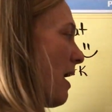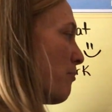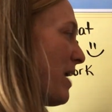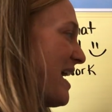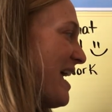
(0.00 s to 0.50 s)

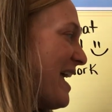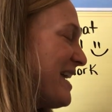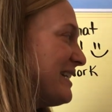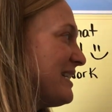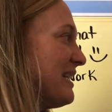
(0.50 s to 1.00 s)
My
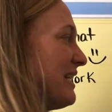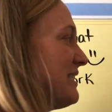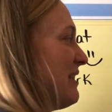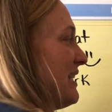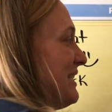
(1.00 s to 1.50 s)
8 is
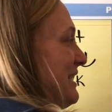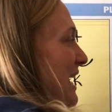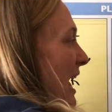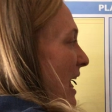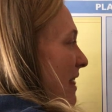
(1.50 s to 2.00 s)
in the
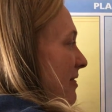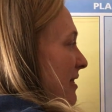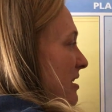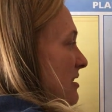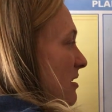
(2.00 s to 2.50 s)

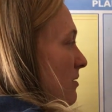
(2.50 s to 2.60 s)
tenths